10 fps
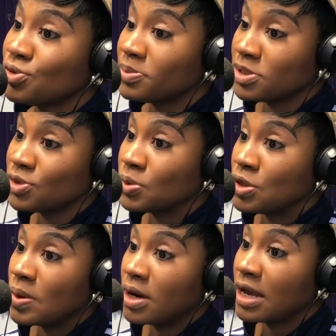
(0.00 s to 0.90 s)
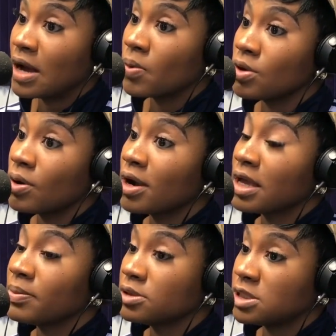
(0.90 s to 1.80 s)
in the position where you are now, where you are
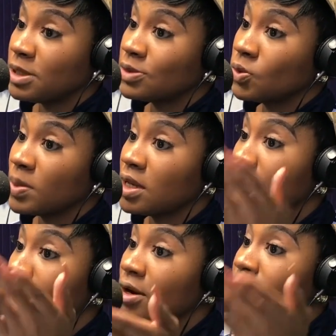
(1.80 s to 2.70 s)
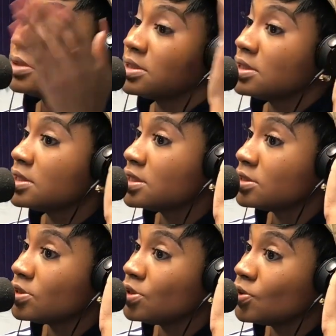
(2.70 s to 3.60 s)
able to speak to women, and they are able to listen
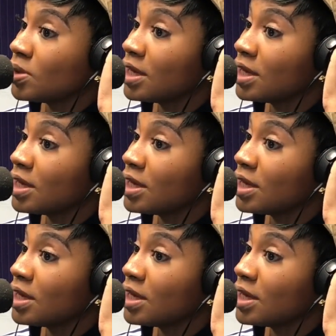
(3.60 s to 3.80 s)
to you